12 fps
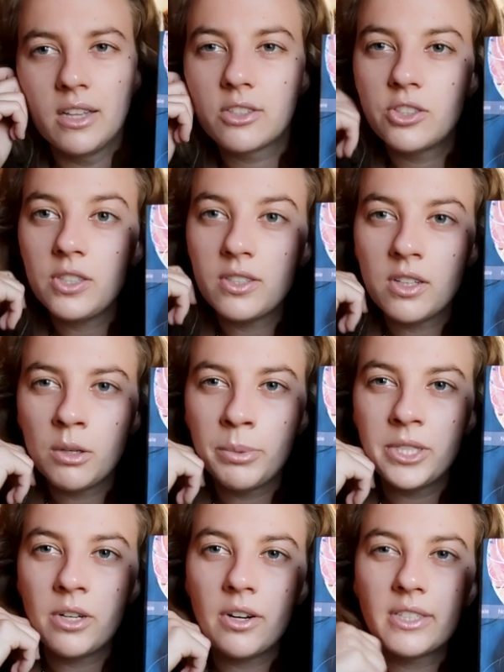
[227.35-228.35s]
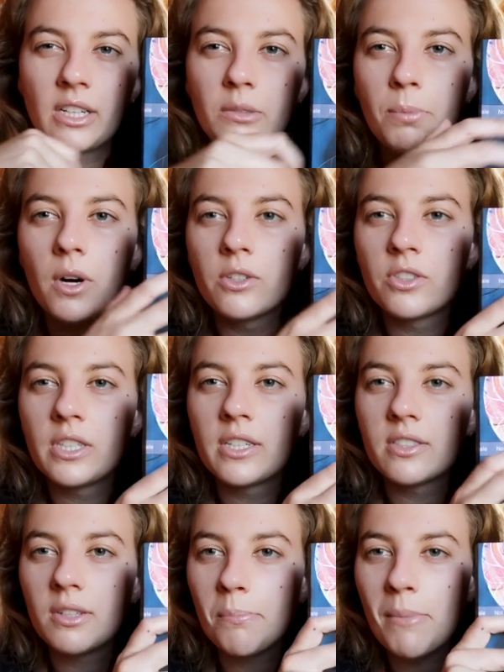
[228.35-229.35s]
It looks just a little bit dark, and that's partially
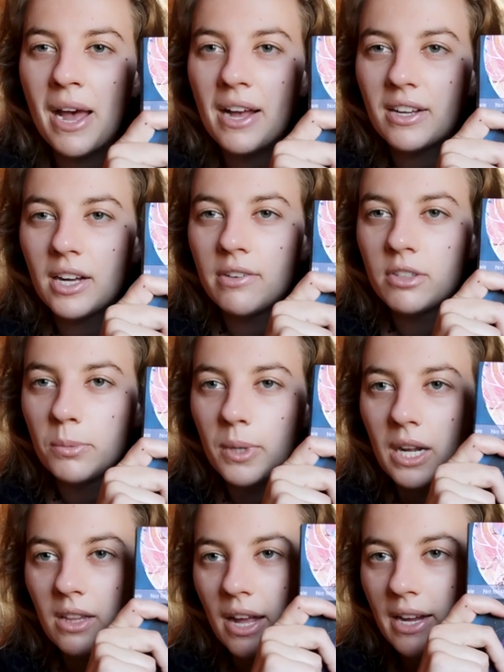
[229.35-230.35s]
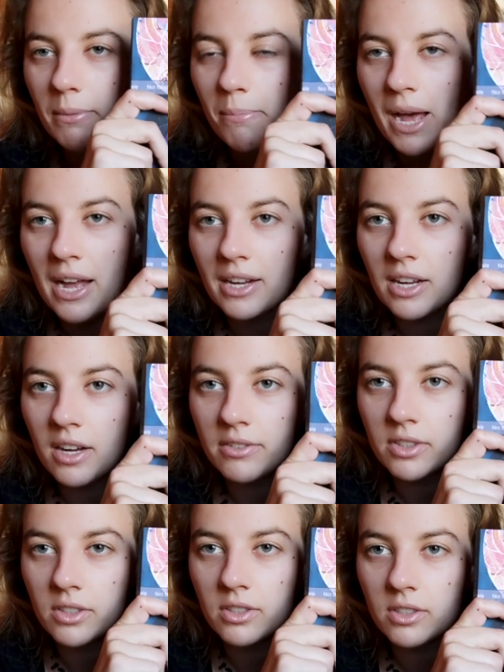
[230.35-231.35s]
because of the matte cover, but I like matte
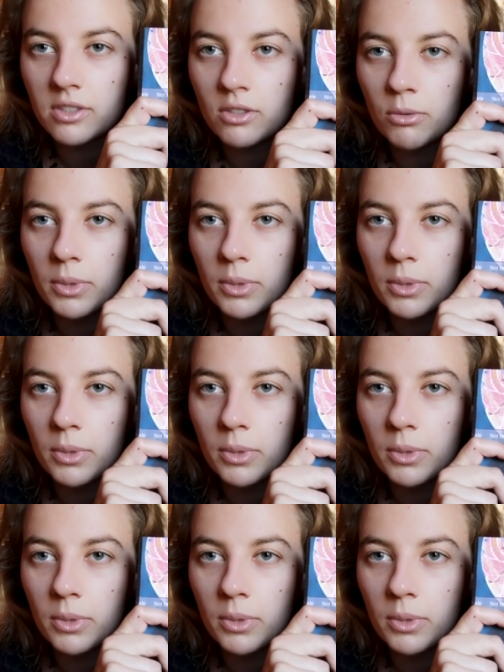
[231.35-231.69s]
covers so